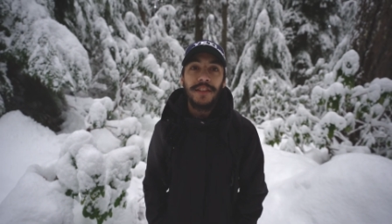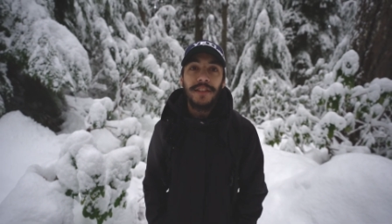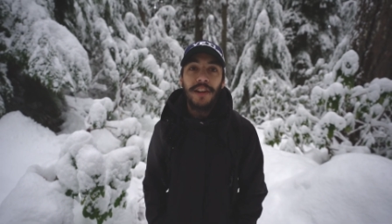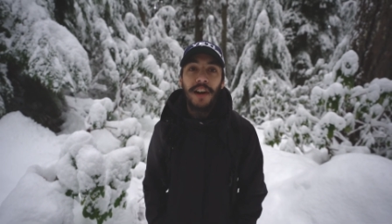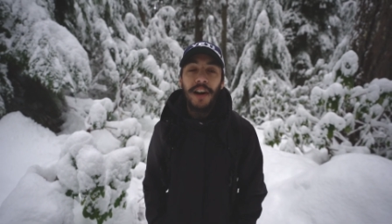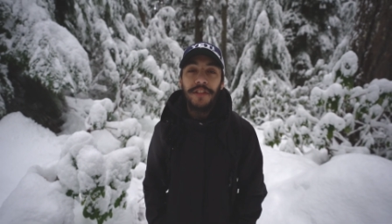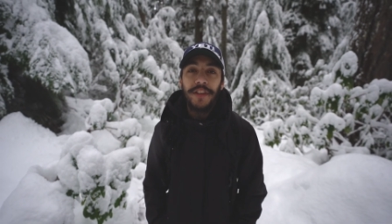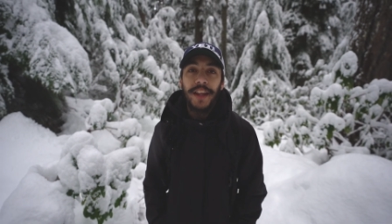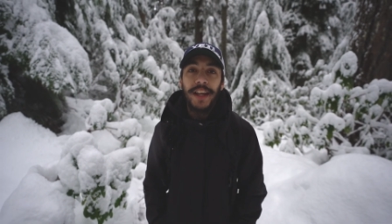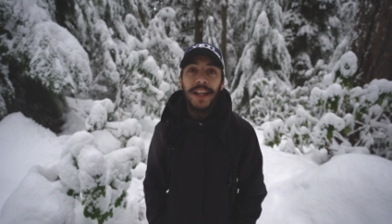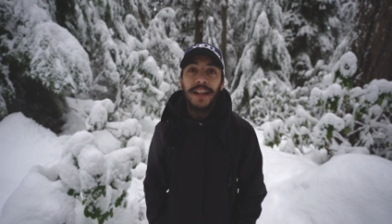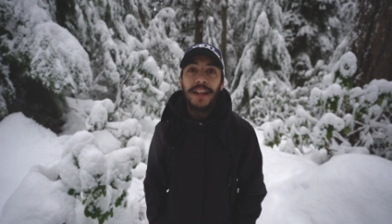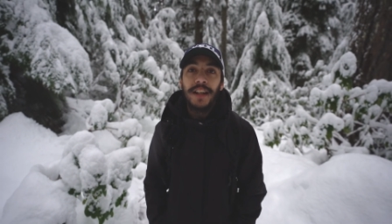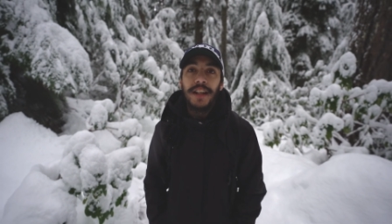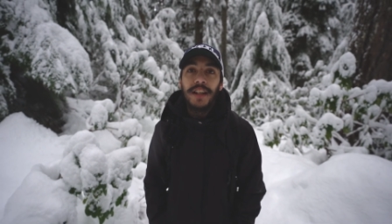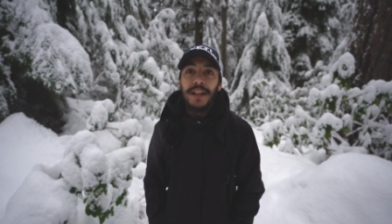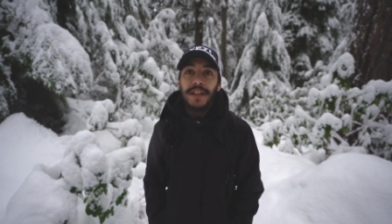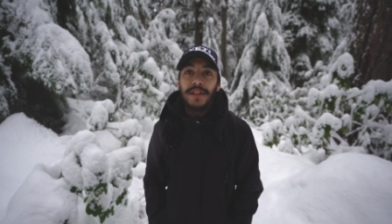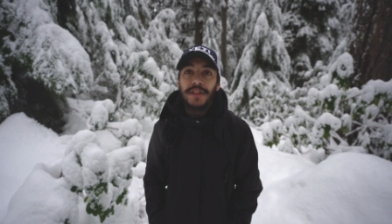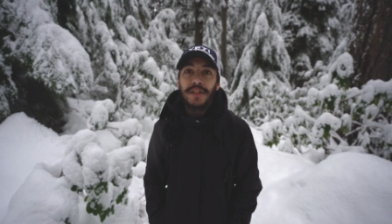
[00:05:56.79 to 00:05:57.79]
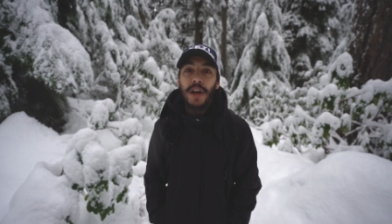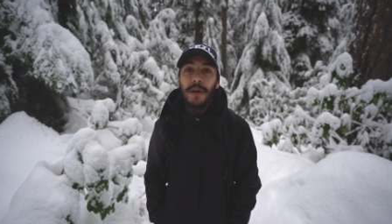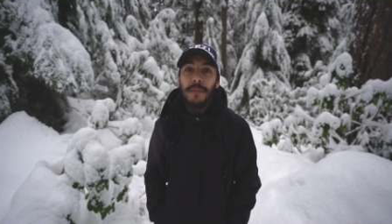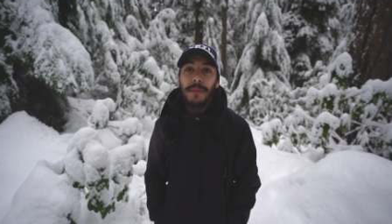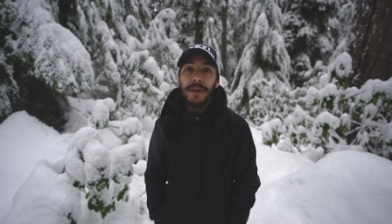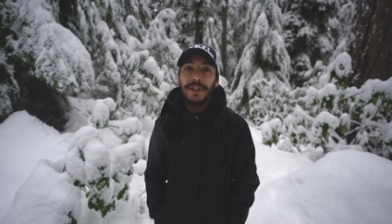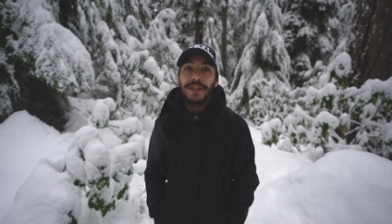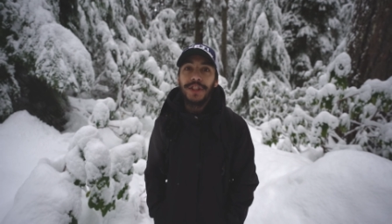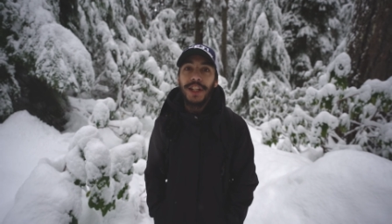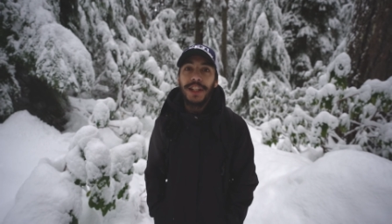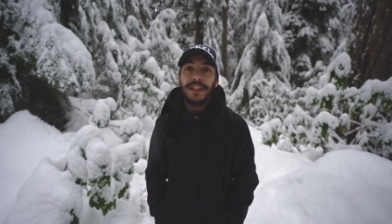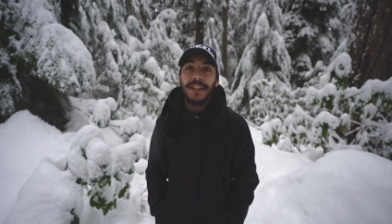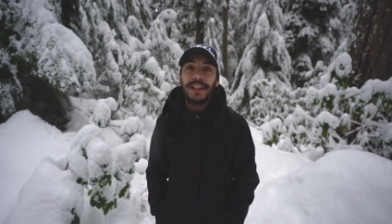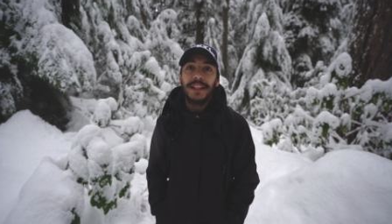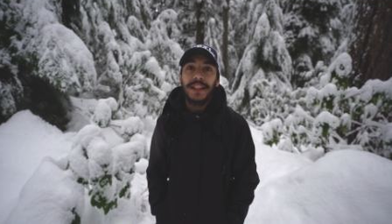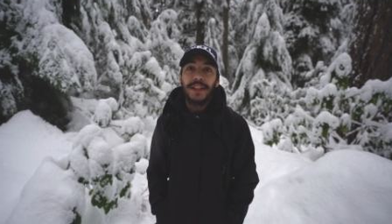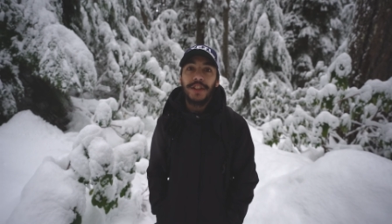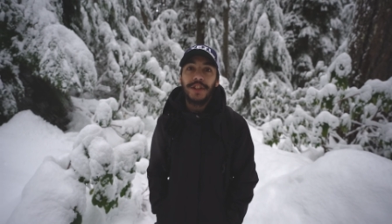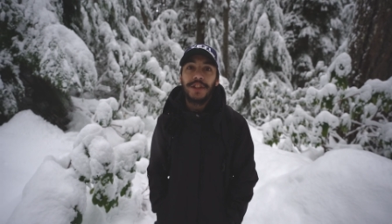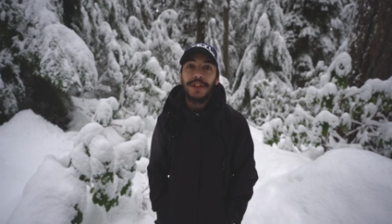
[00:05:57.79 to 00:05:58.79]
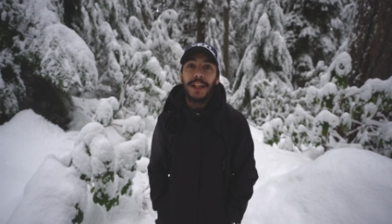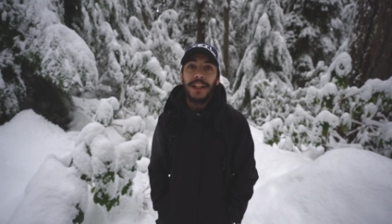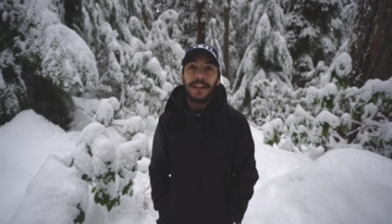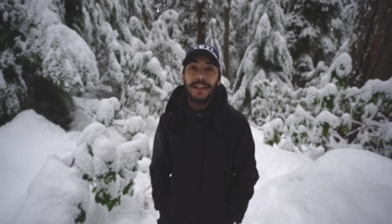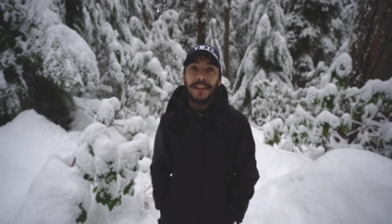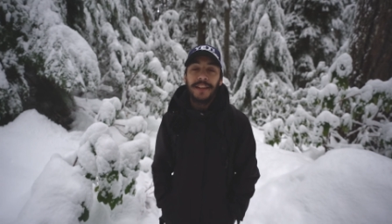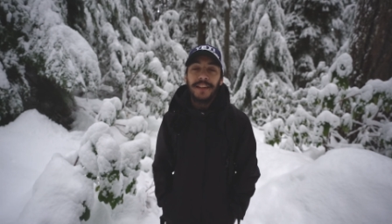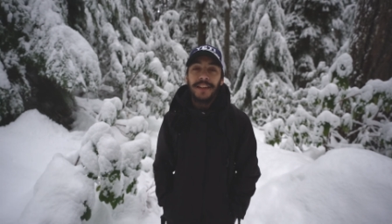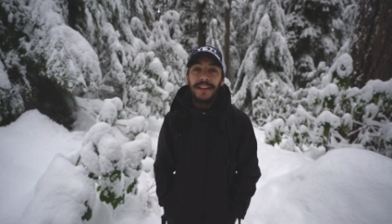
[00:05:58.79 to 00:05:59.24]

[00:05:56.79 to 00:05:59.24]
Aren't they so majestic and shit?